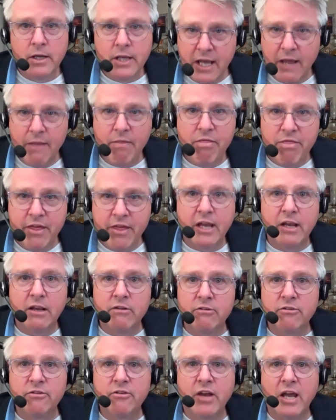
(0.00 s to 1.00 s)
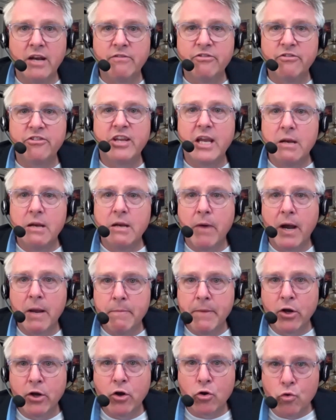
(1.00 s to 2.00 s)
Get things kind of seen by
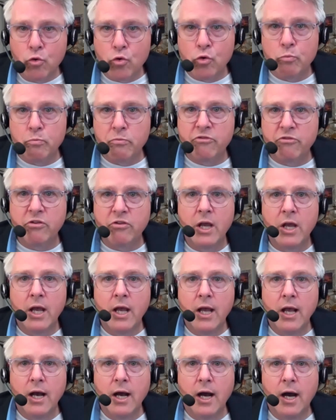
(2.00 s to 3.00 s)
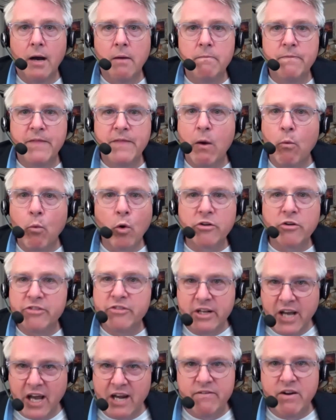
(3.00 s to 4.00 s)
bigger groups. That works
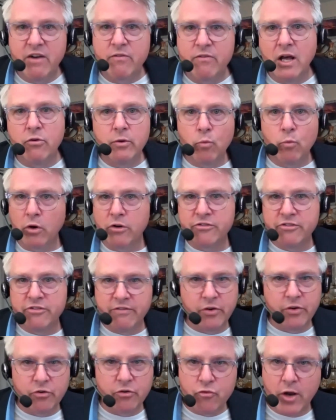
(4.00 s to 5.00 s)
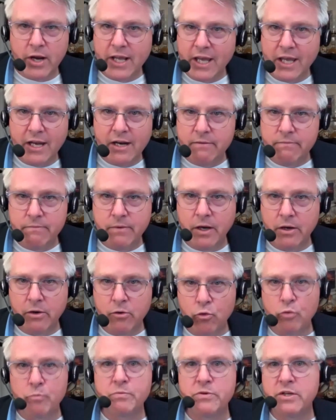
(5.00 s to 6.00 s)
at kind of every level. It works if you're trying to get
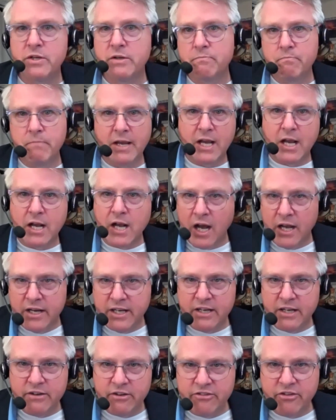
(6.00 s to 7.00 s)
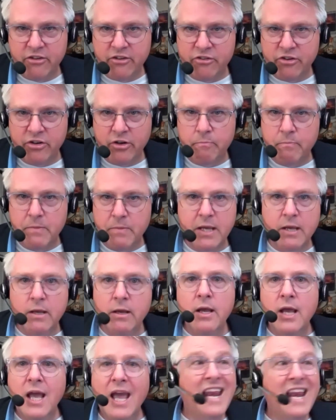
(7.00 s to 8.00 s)
a group to make a content decision
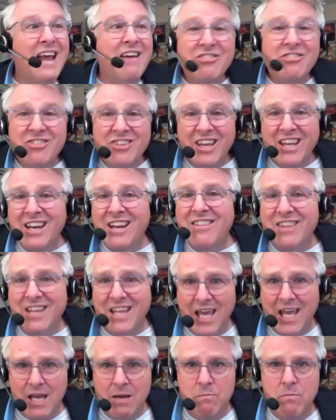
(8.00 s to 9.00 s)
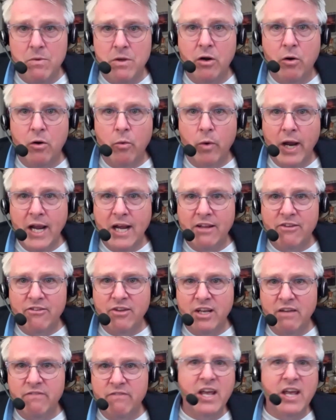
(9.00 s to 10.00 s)
and have skin in the game, right? It's
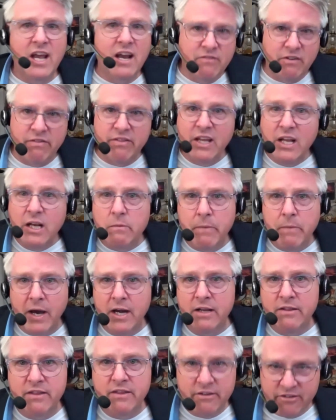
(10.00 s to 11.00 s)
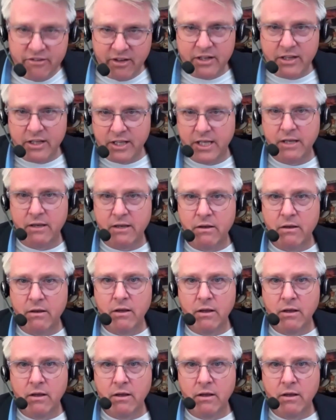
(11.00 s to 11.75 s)
like if they have to think about it, then suddenly